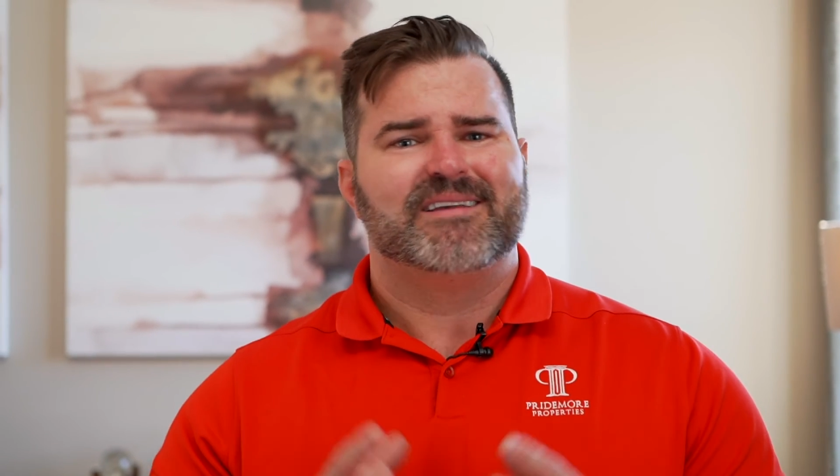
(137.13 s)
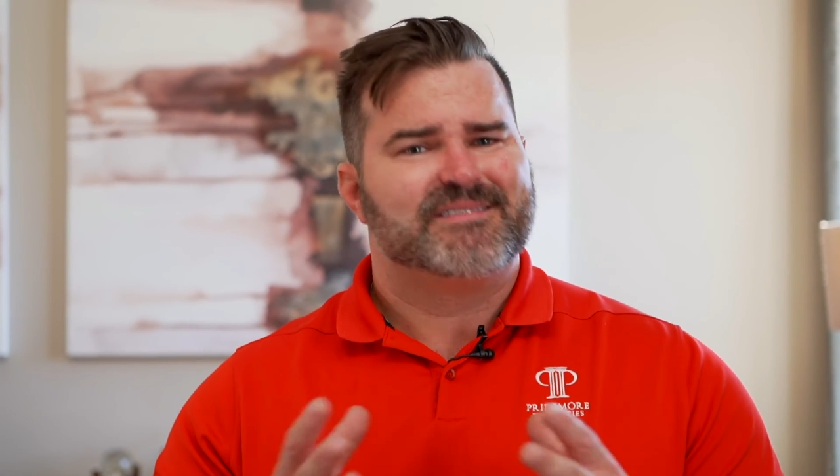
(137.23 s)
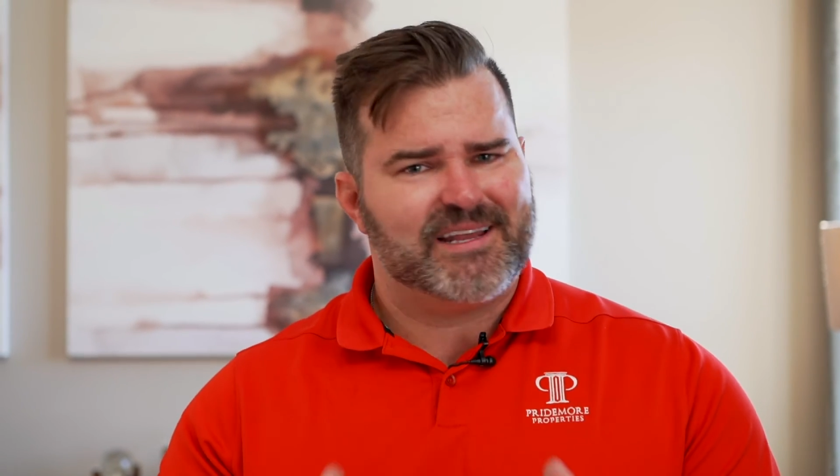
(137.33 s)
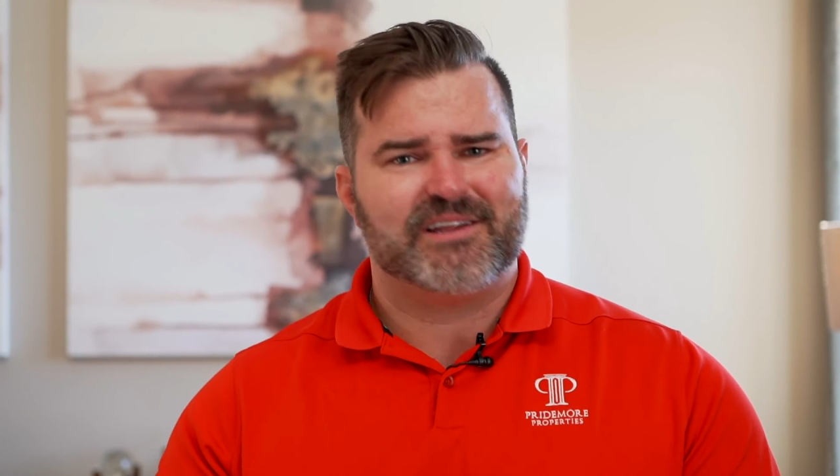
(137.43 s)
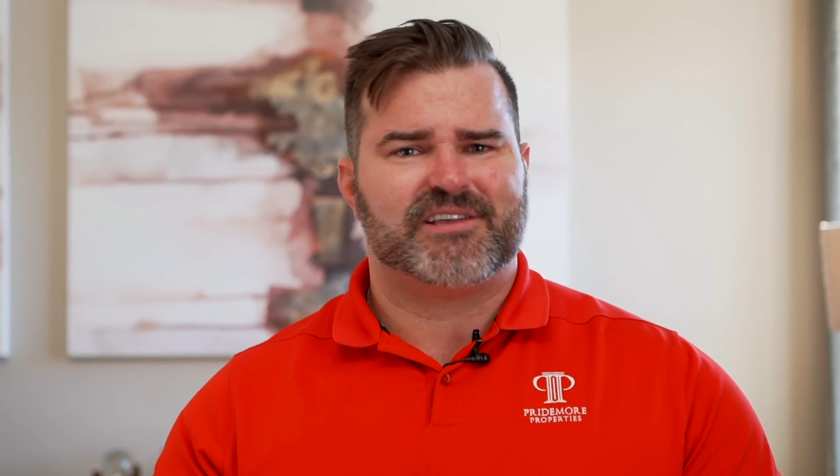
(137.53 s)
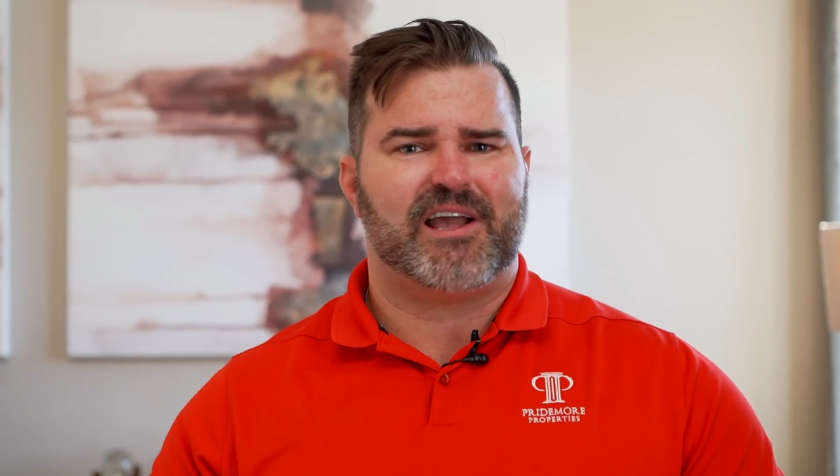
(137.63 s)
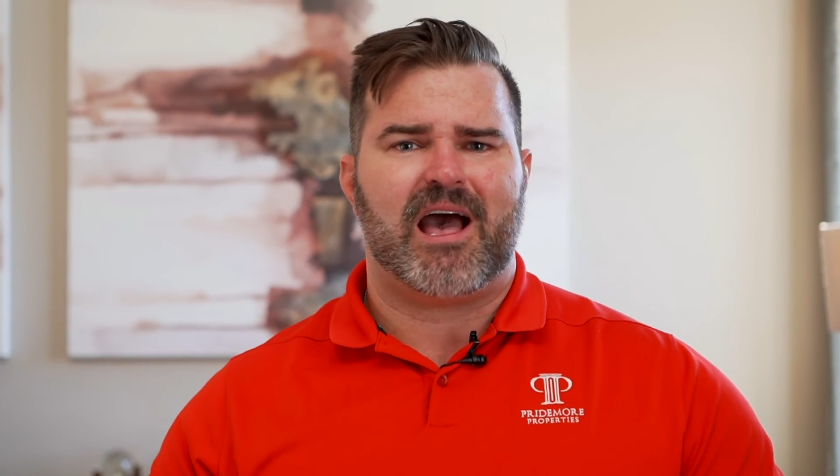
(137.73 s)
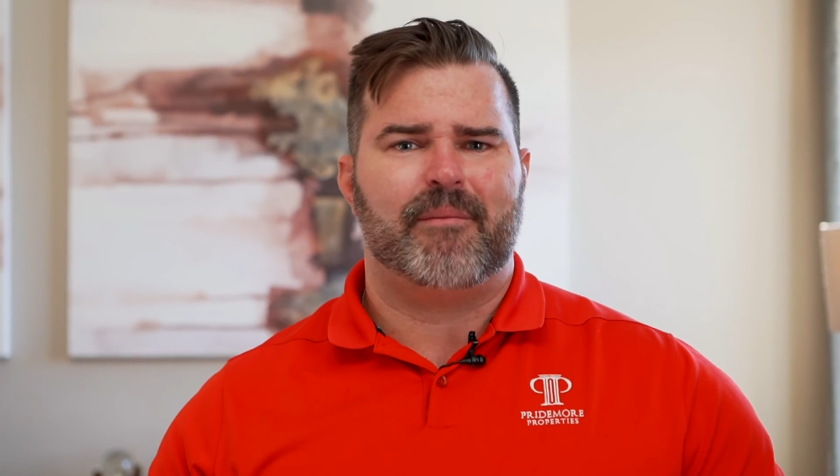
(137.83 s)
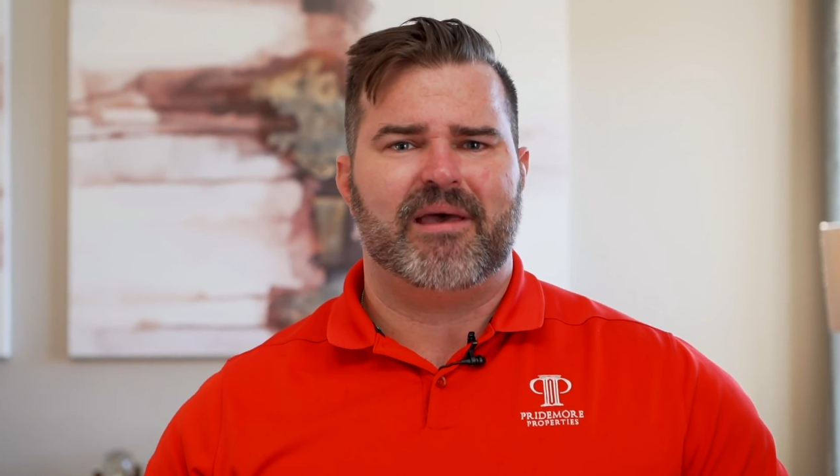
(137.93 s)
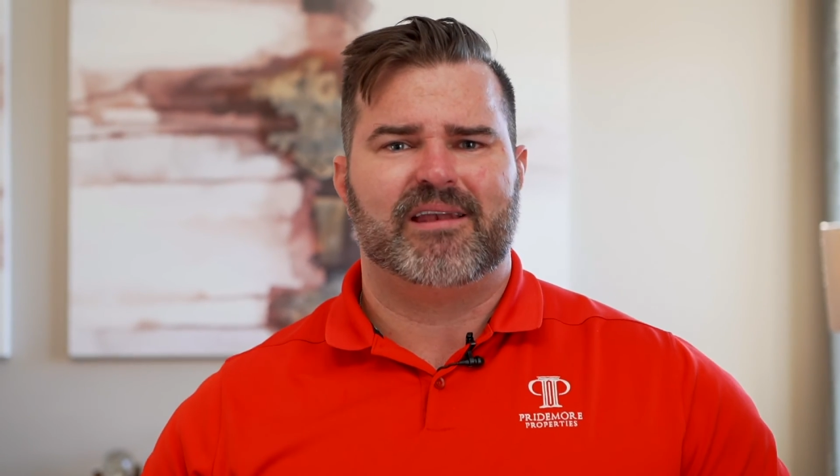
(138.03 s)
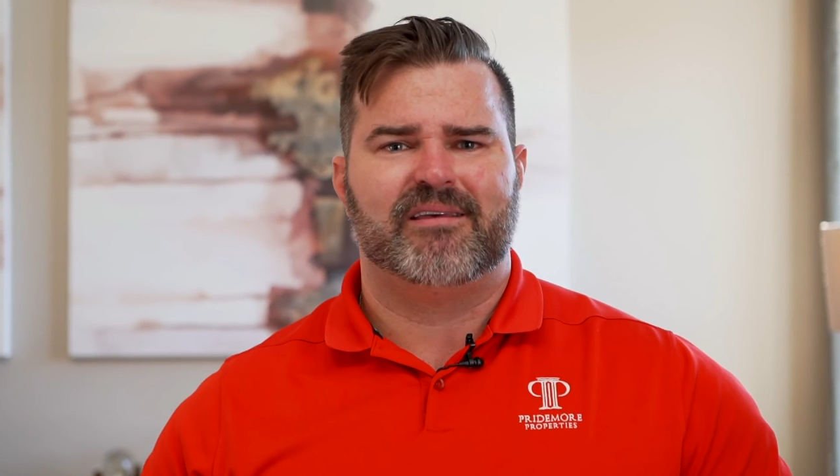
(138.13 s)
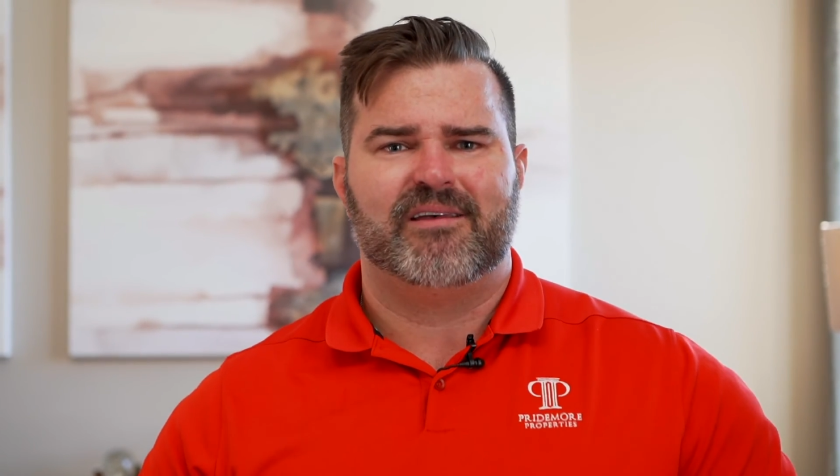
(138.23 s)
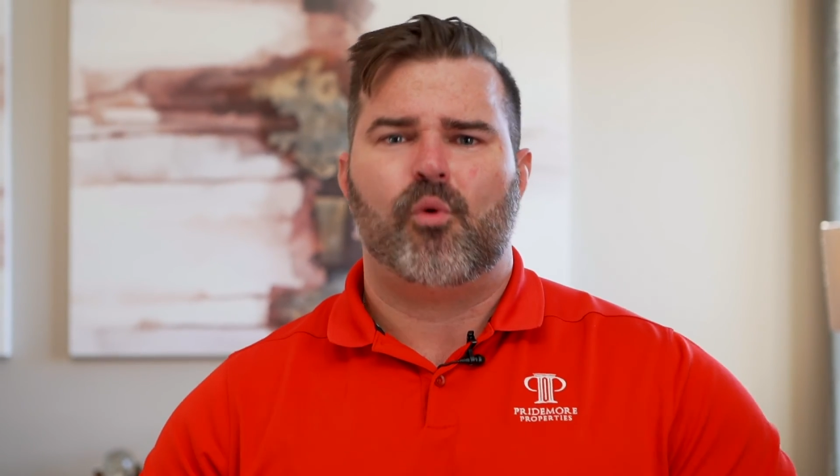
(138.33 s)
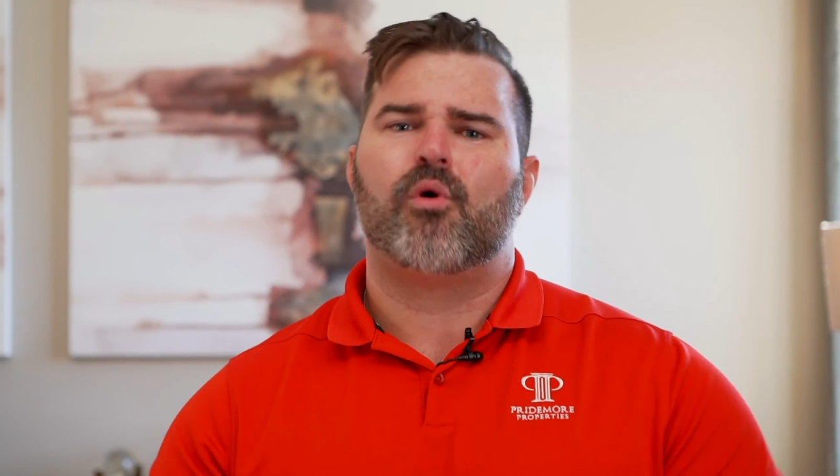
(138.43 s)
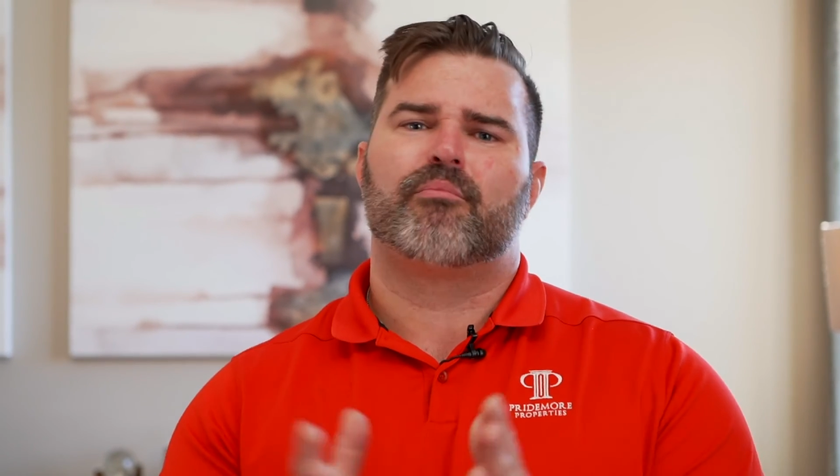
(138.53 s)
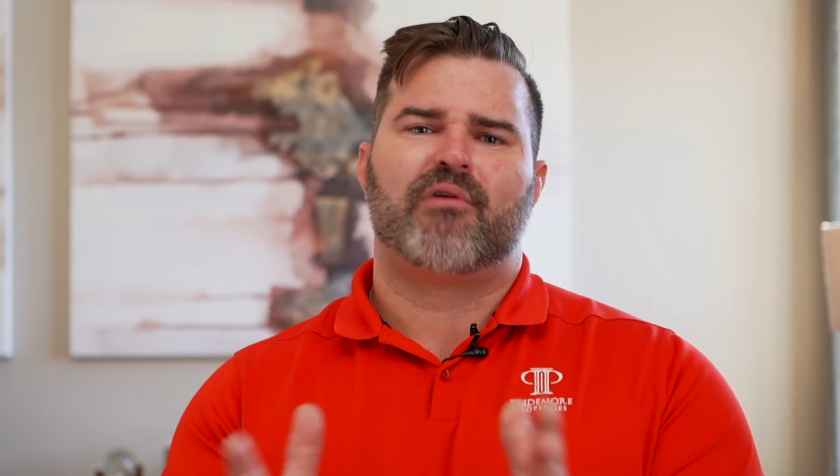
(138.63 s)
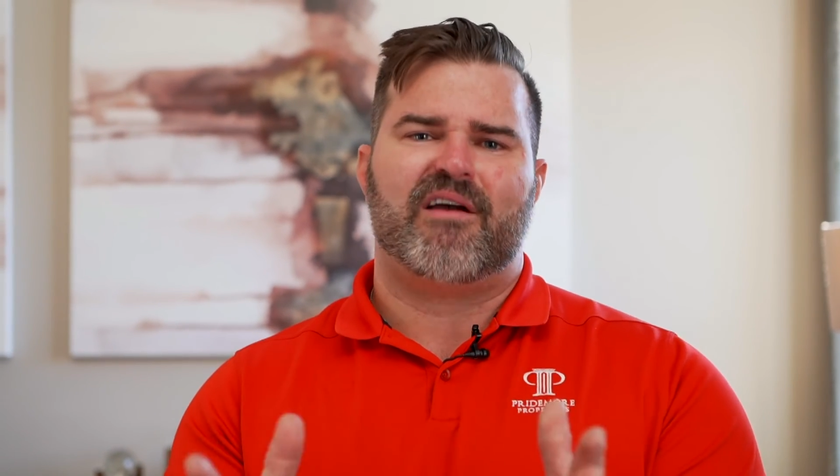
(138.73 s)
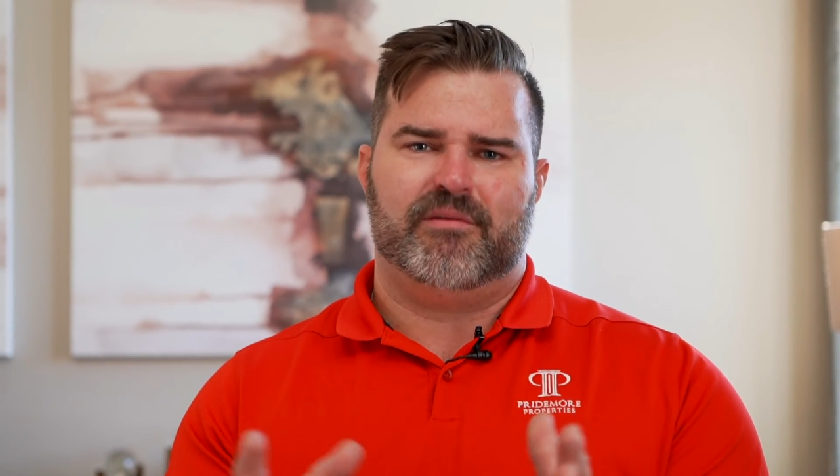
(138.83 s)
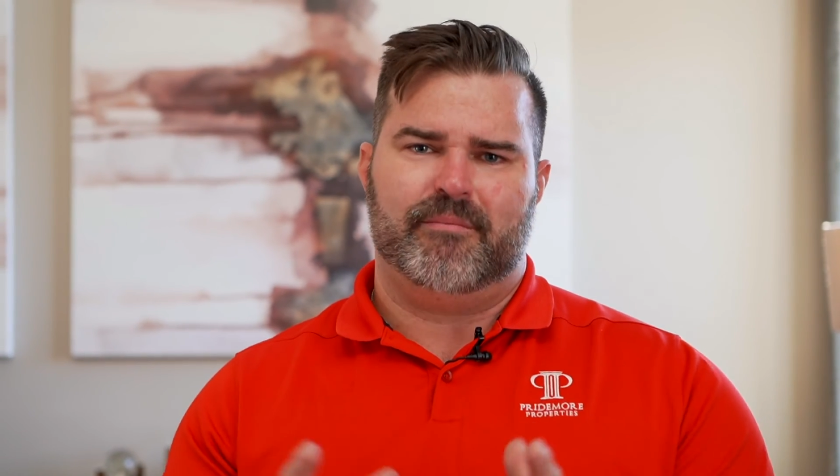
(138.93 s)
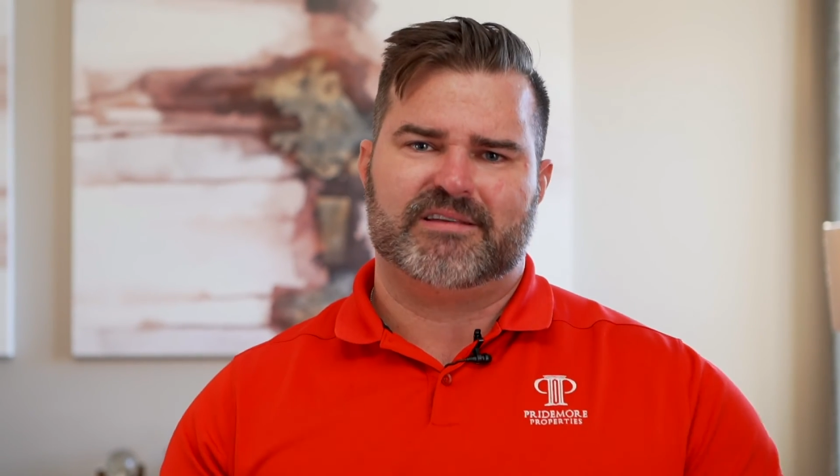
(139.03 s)
send us a comment or a
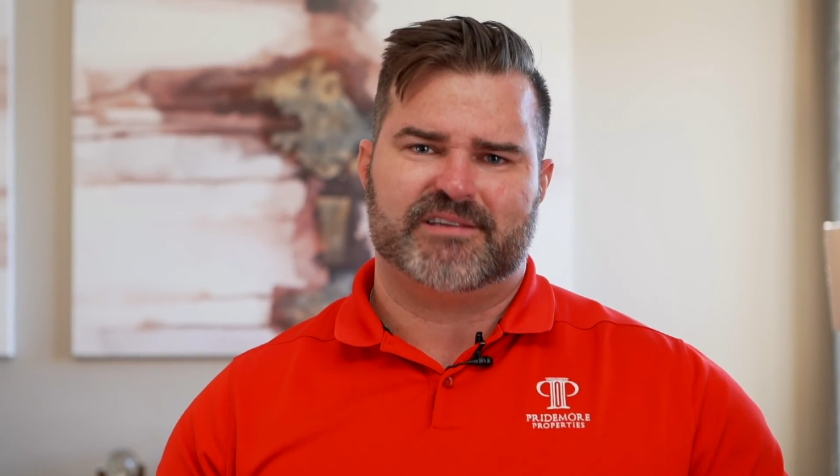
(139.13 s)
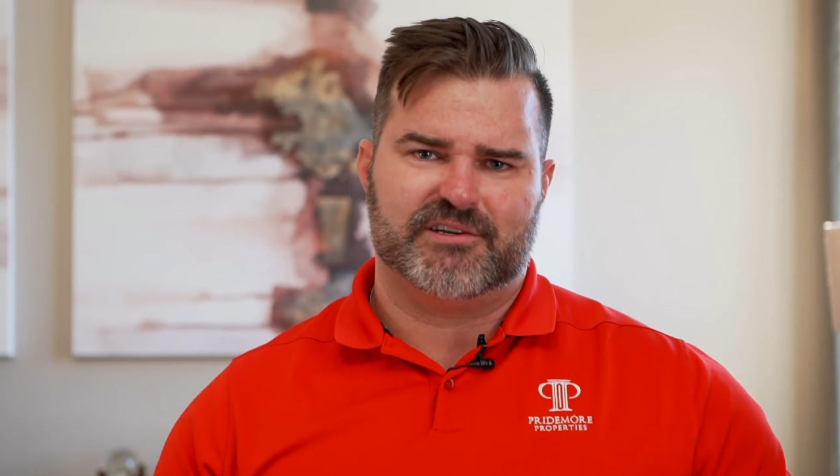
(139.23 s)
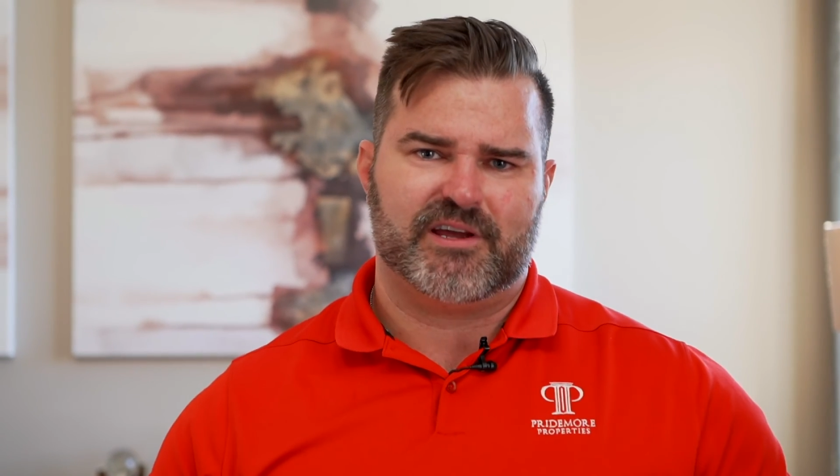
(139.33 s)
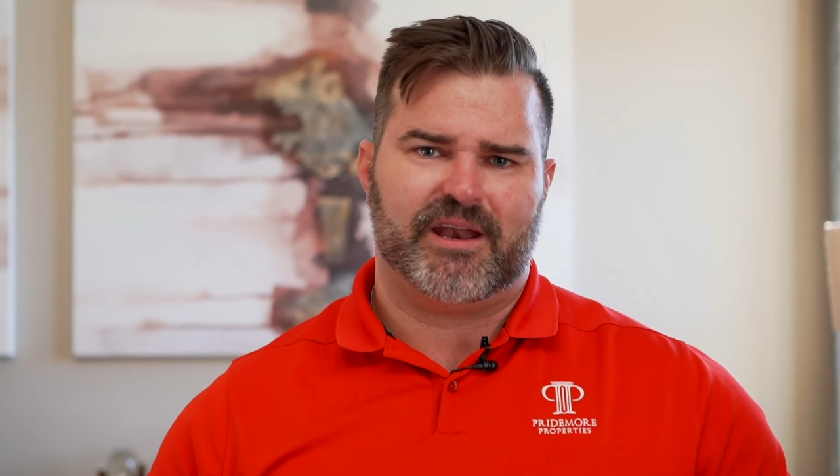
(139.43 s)
private message.